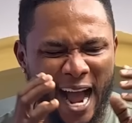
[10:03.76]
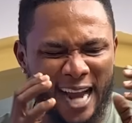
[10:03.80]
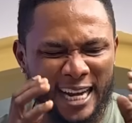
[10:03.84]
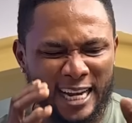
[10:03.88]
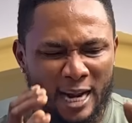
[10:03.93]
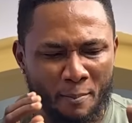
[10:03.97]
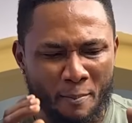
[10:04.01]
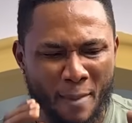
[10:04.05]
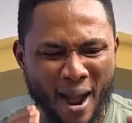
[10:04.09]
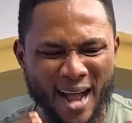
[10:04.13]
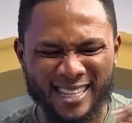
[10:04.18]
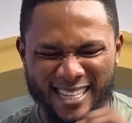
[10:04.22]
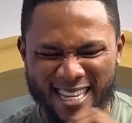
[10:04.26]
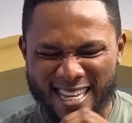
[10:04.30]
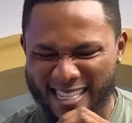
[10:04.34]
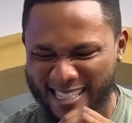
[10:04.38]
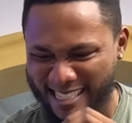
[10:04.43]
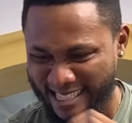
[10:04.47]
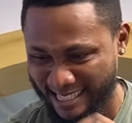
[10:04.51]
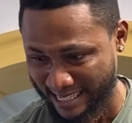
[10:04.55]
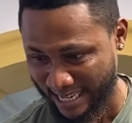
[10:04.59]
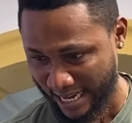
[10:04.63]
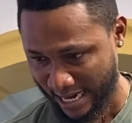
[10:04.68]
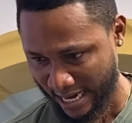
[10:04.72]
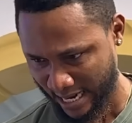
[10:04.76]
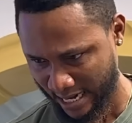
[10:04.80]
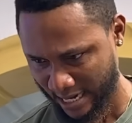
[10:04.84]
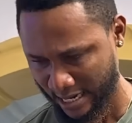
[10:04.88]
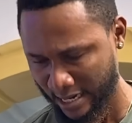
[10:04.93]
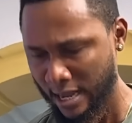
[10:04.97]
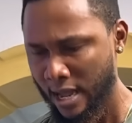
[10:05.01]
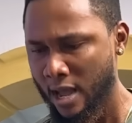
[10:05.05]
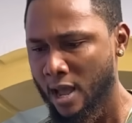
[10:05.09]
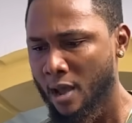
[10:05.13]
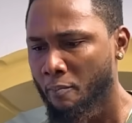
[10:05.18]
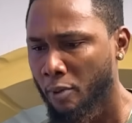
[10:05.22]
adamant in stealing.
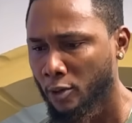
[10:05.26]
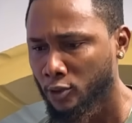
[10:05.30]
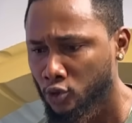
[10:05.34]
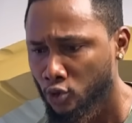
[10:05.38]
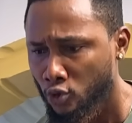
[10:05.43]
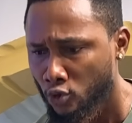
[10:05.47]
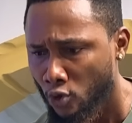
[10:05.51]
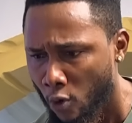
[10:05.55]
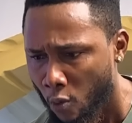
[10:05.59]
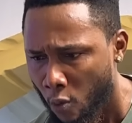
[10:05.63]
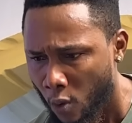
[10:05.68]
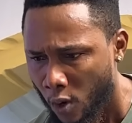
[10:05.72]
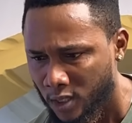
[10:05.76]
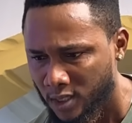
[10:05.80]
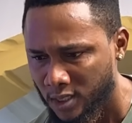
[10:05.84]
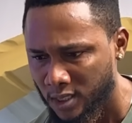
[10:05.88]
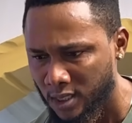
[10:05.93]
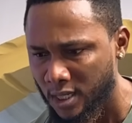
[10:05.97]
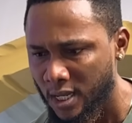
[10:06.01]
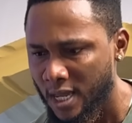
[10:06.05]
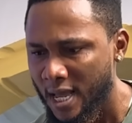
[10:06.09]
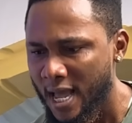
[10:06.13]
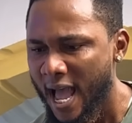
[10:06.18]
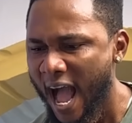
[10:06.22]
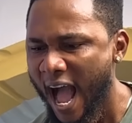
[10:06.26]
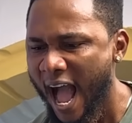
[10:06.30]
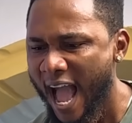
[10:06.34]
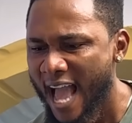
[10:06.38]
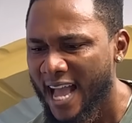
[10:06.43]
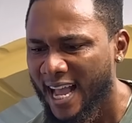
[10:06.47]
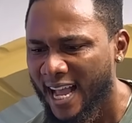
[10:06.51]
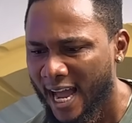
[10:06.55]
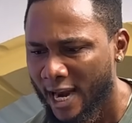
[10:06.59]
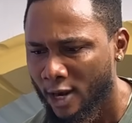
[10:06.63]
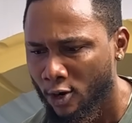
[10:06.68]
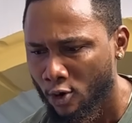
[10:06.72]
But you know what? I
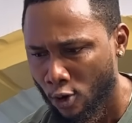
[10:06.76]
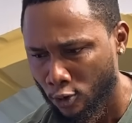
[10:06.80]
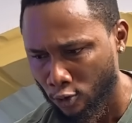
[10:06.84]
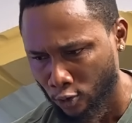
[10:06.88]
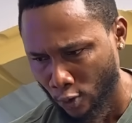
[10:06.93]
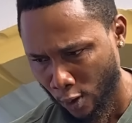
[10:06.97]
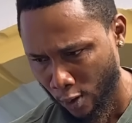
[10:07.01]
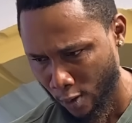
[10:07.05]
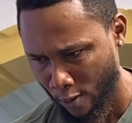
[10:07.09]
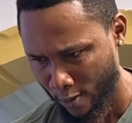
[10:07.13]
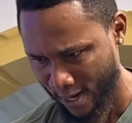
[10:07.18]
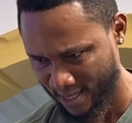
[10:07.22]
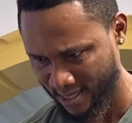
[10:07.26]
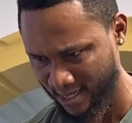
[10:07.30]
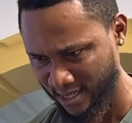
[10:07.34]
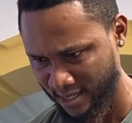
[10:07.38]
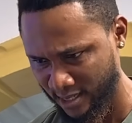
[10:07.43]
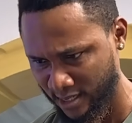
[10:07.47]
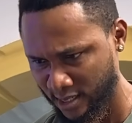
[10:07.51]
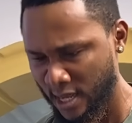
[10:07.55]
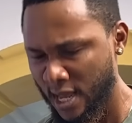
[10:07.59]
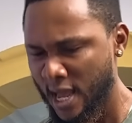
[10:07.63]
cannot tolerate it.